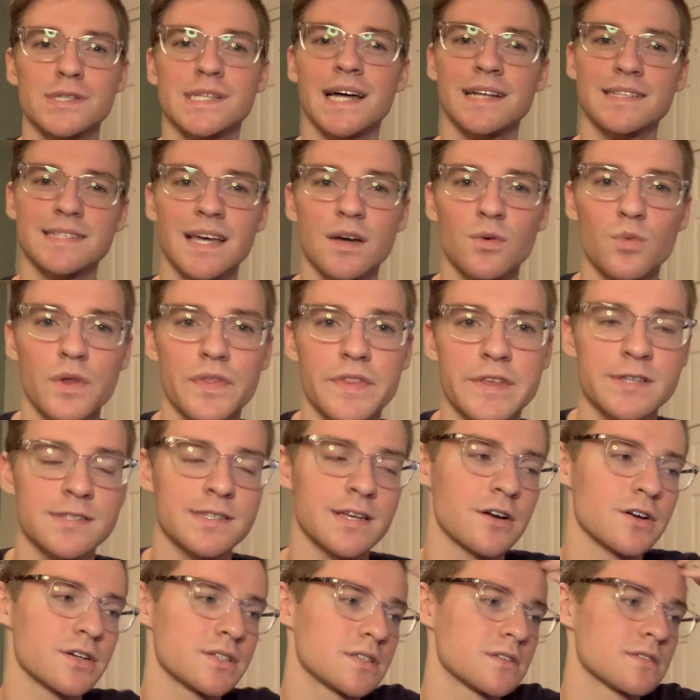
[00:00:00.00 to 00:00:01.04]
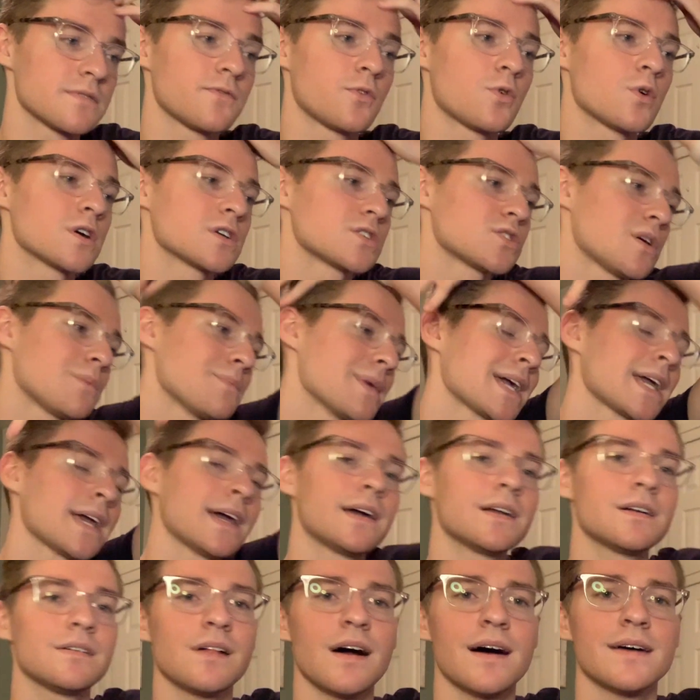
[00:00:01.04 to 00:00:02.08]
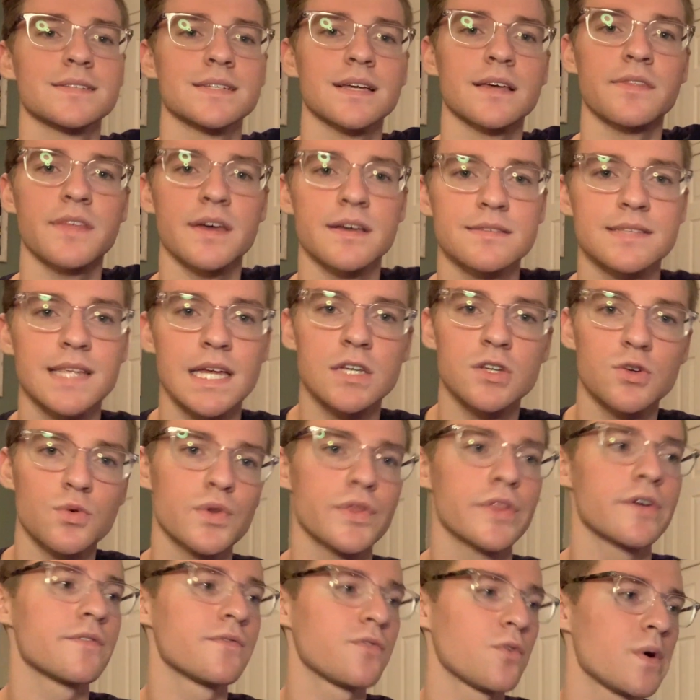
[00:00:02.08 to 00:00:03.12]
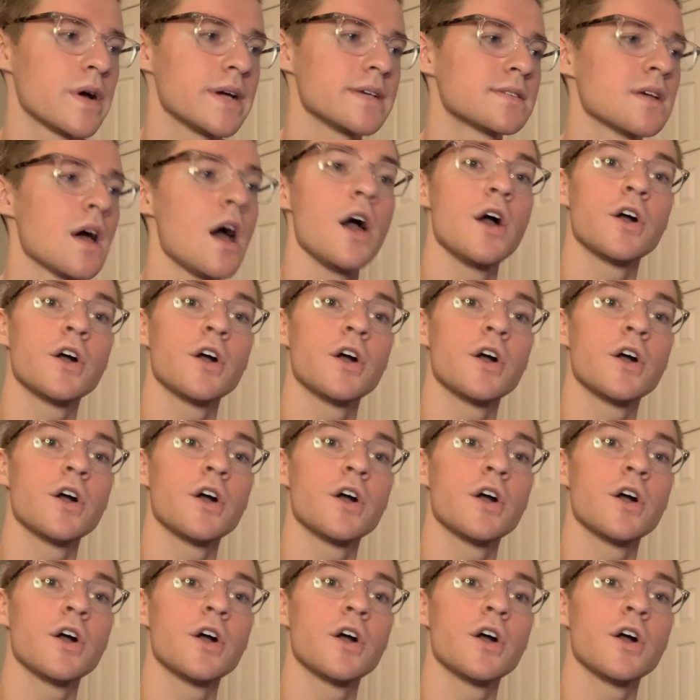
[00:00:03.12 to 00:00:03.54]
That's like what this series is for. So I'm like analyzing things they do with their voice,